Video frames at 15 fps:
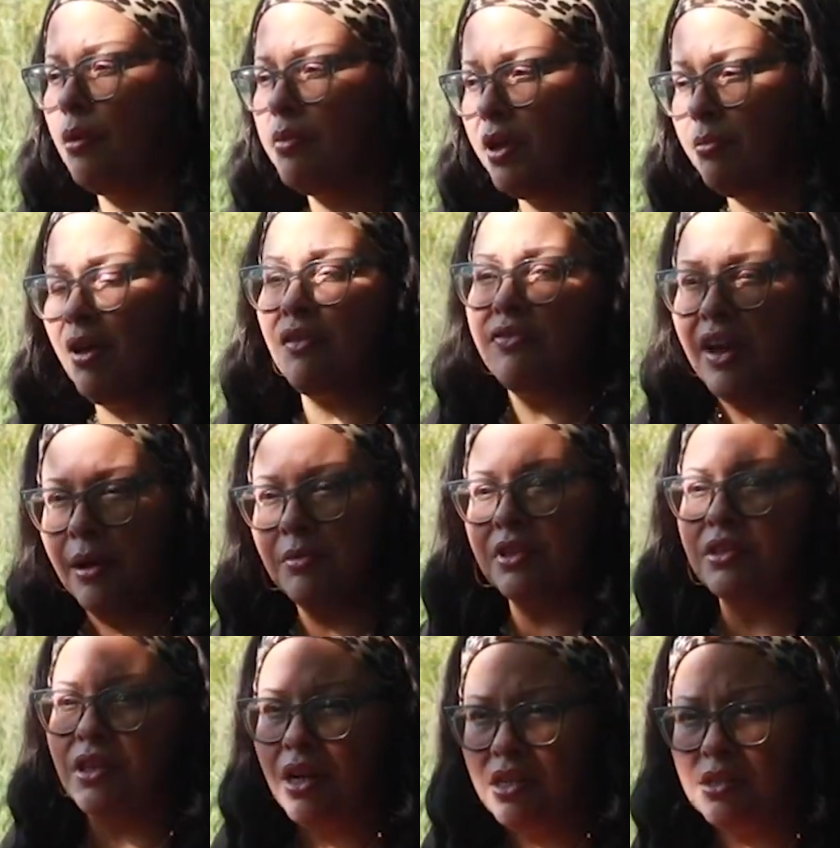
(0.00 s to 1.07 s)
in my family
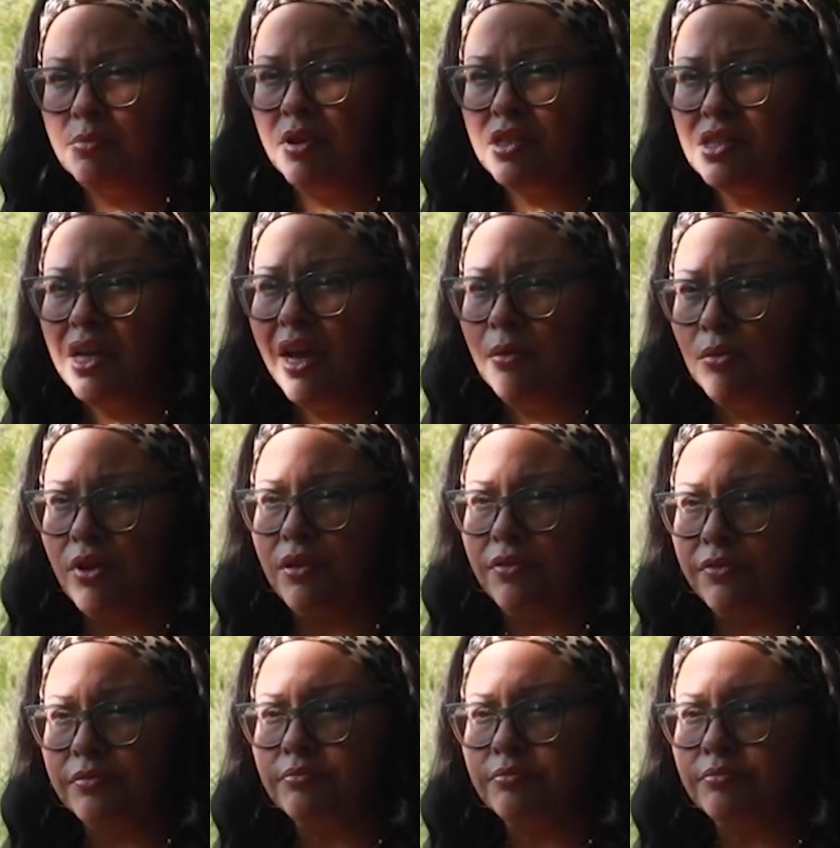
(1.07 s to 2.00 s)
that I spend time with.